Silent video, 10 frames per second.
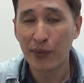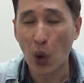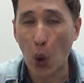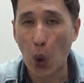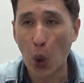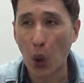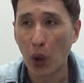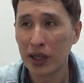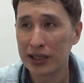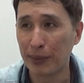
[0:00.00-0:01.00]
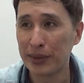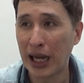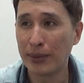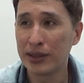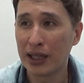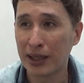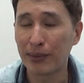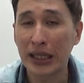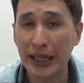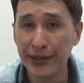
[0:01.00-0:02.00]
or sometimes
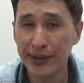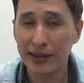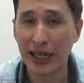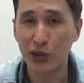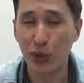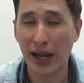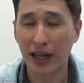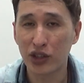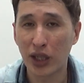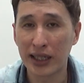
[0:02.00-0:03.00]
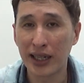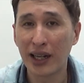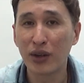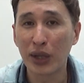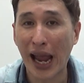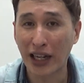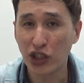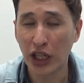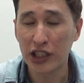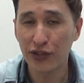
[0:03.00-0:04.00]
some gifts that you actually
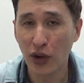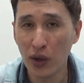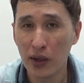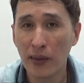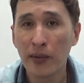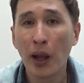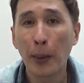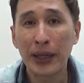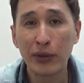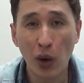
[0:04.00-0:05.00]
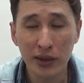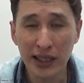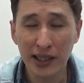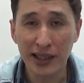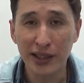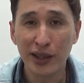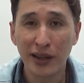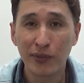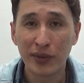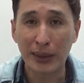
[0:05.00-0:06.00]
exchange for. Periodically,
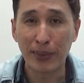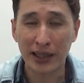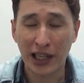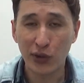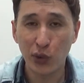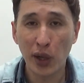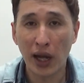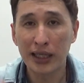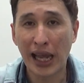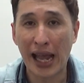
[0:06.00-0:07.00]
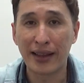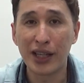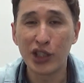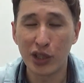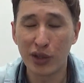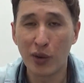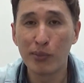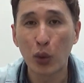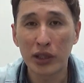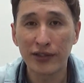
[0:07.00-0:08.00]
they might give you additional
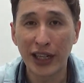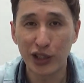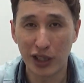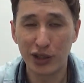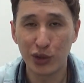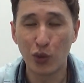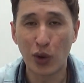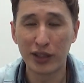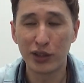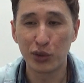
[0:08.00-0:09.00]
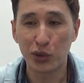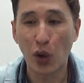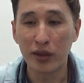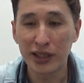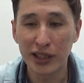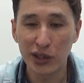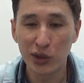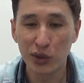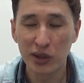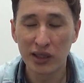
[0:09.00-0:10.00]
motivation to want to
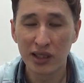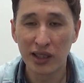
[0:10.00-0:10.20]
continue